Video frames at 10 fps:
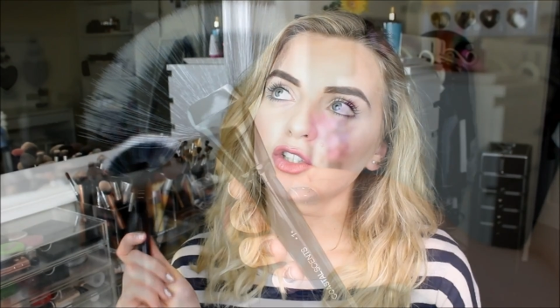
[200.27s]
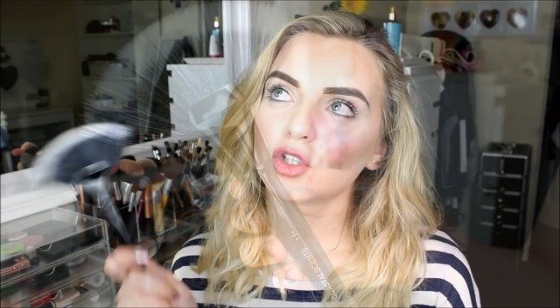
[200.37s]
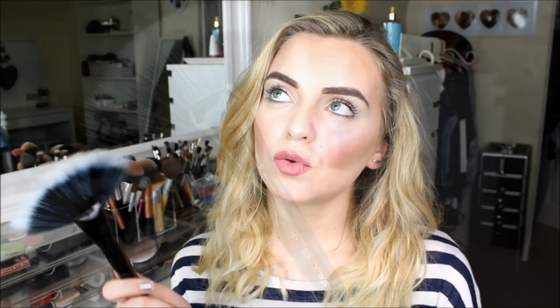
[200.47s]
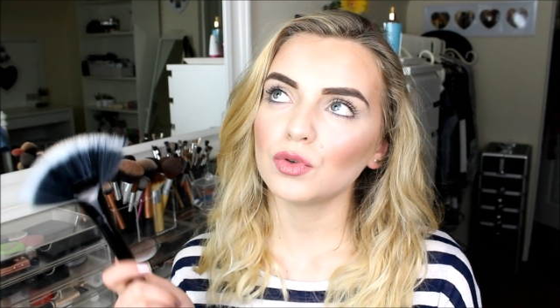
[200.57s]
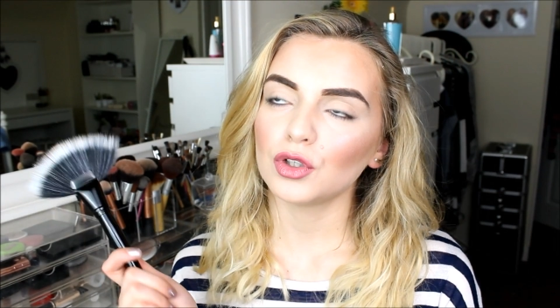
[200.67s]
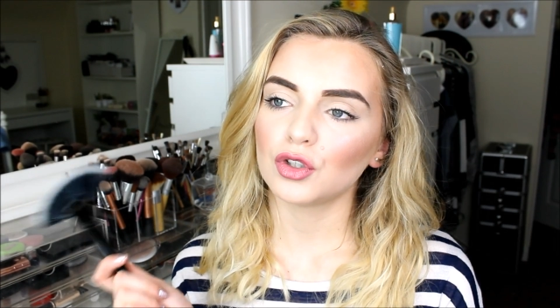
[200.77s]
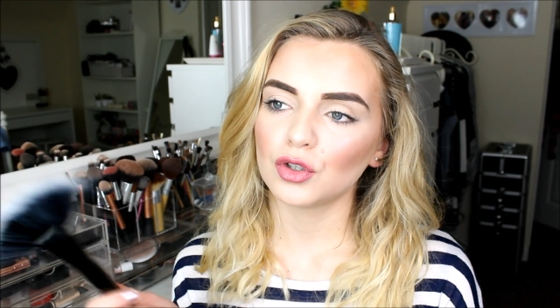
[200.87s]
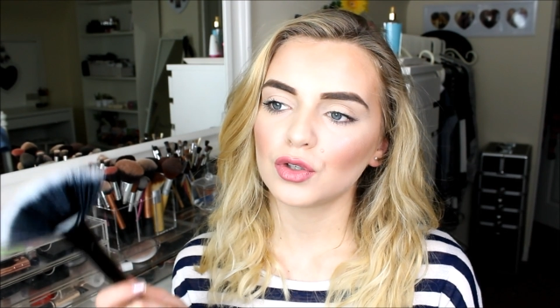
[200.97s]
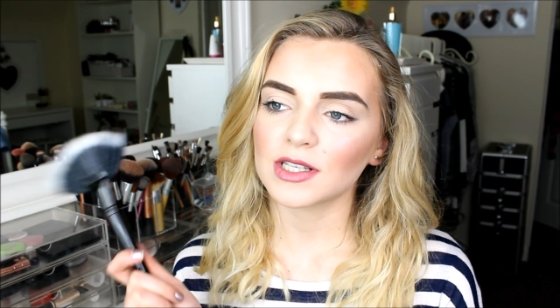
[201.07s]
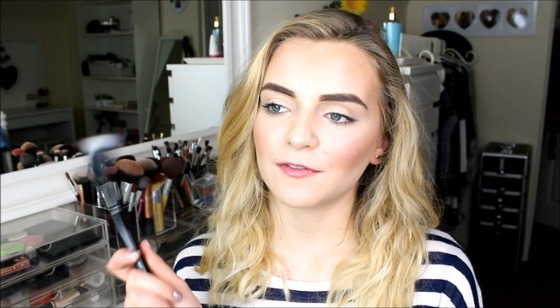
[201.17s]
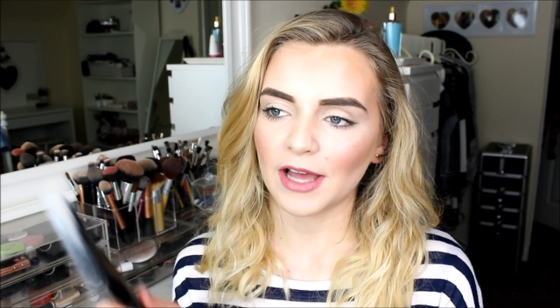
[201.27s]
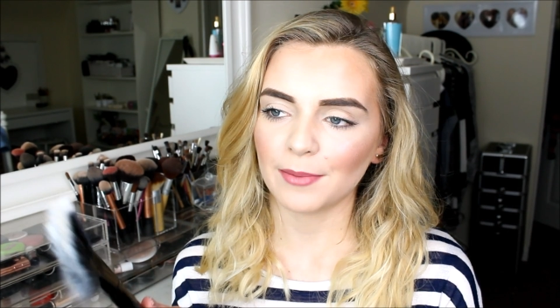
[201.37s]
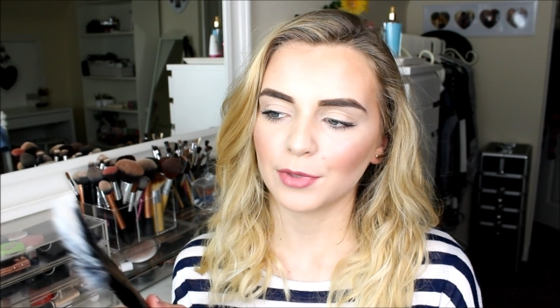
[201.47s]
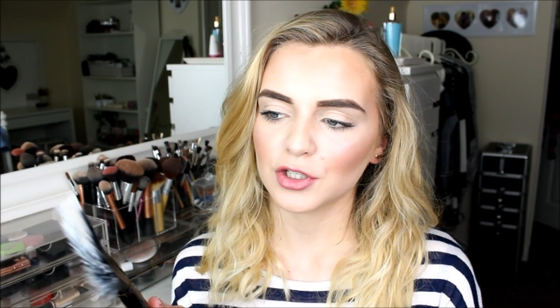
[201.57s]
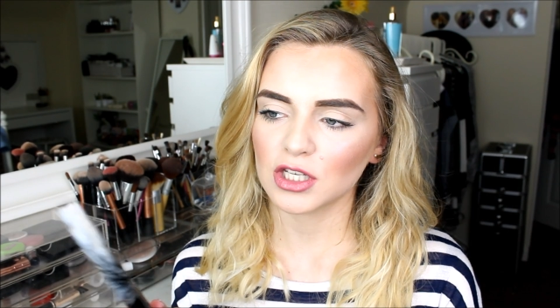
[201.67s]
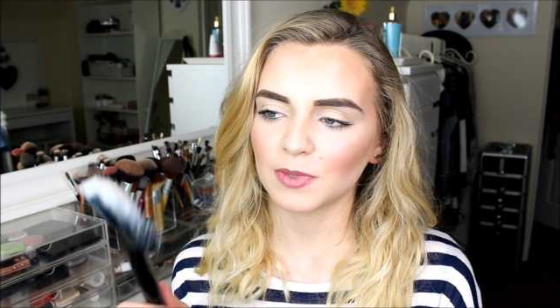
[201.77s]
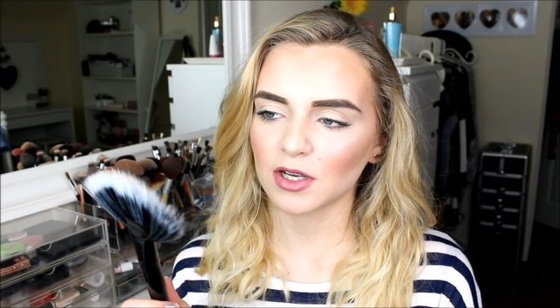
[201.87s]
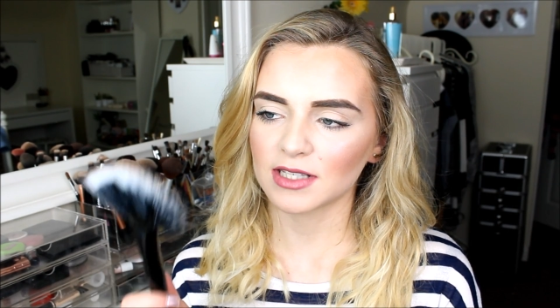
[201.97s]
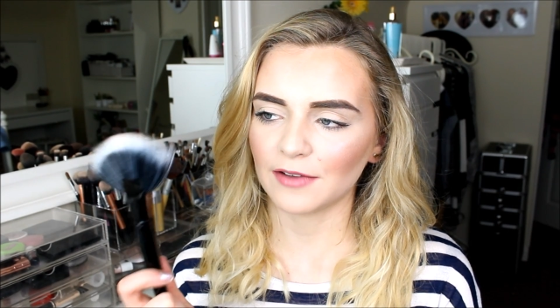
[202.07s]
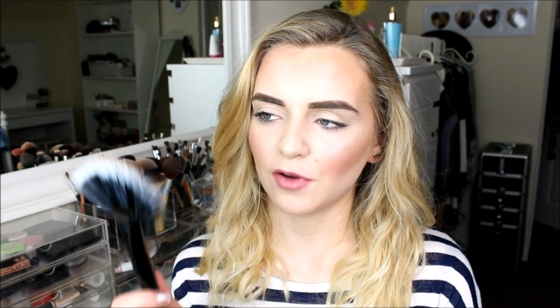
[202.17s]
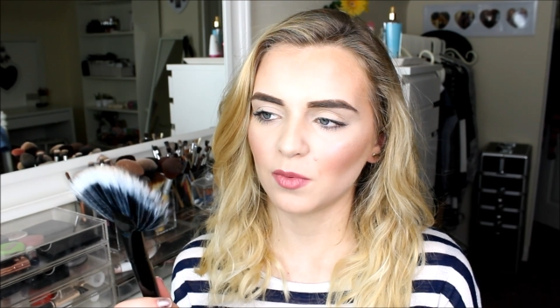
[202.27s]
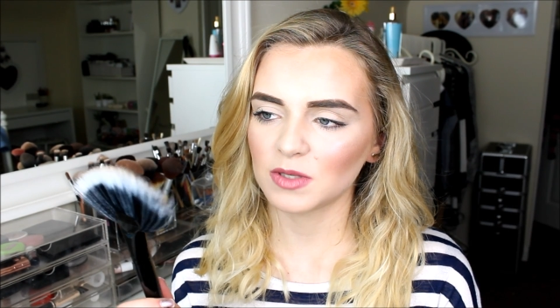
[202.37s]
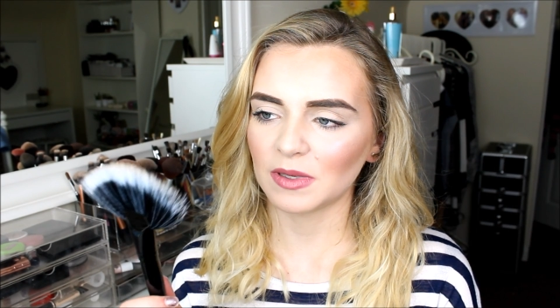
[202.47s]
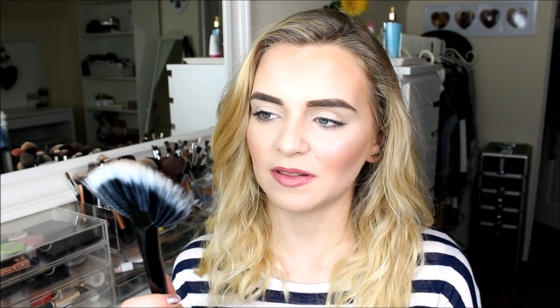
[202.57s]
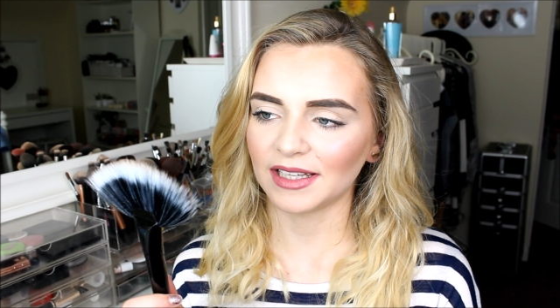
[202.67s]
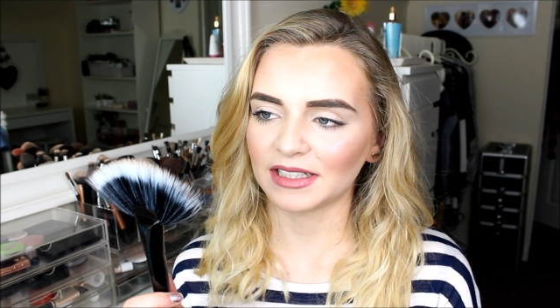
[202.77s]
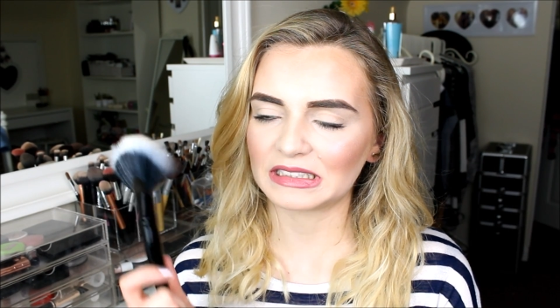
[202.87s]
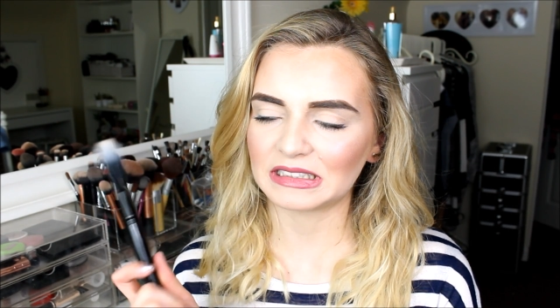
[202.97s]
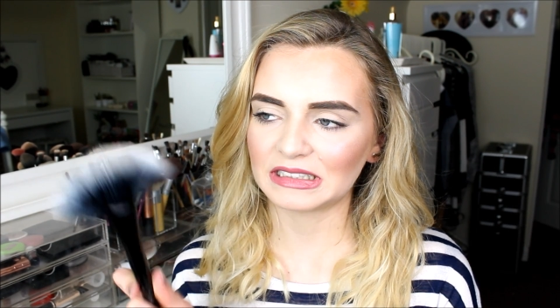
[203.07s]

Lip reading: don't use fan brushes because I've always been like,